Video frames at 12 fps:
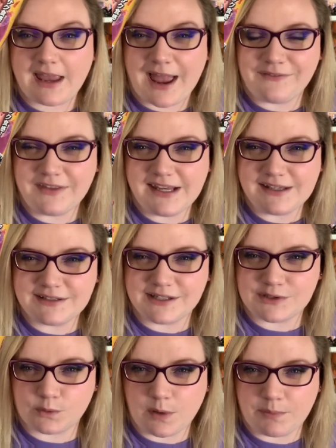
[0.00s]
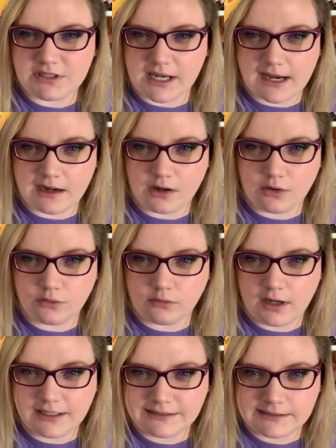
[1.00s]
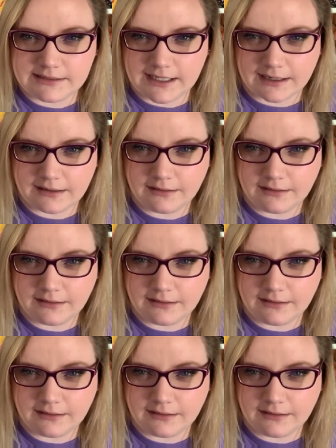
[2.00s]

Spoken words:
have these sweet potato stick